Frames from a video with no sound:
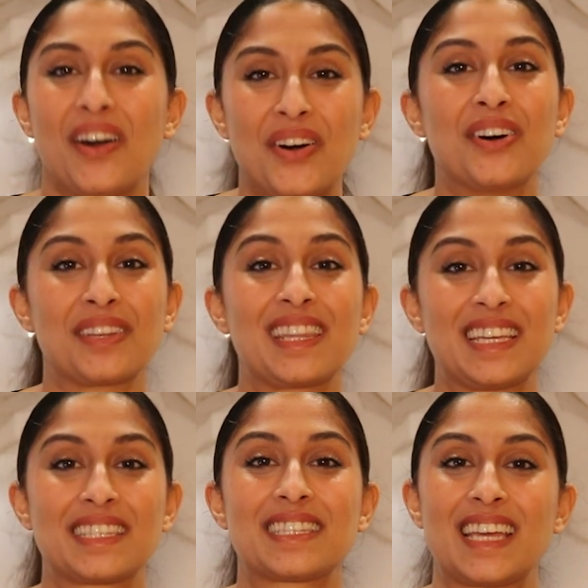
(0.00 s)
on
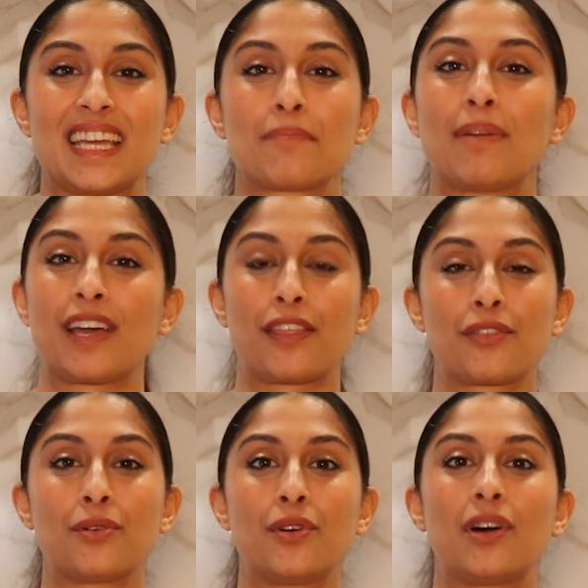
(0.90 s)
this sink, but I
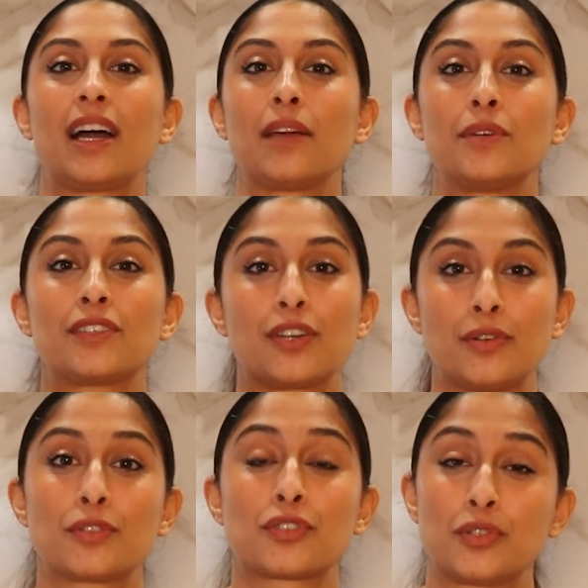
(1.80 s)
thought I would
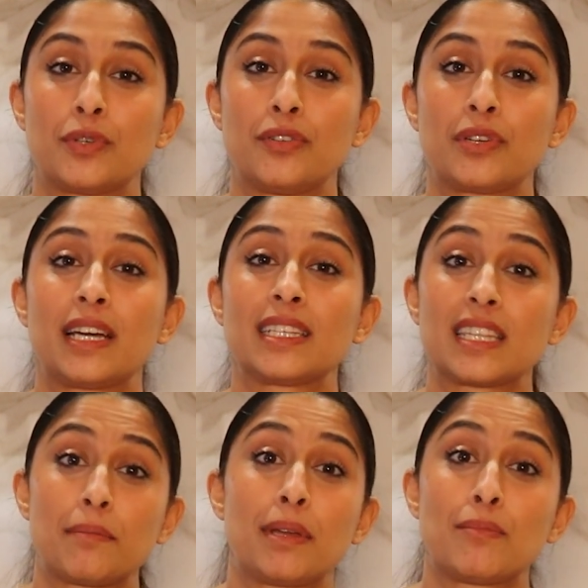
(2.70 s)
go through with you guys
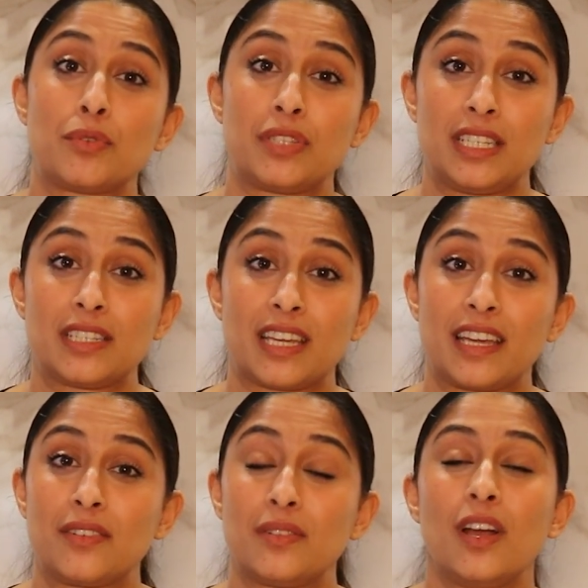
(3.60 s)
in a bit more
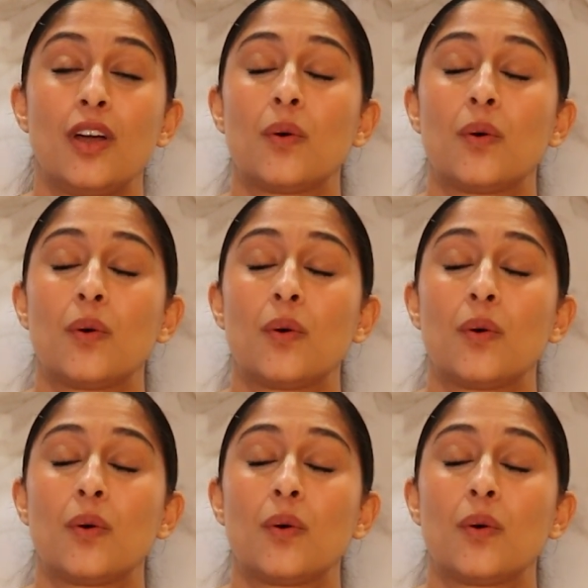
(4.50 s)
detail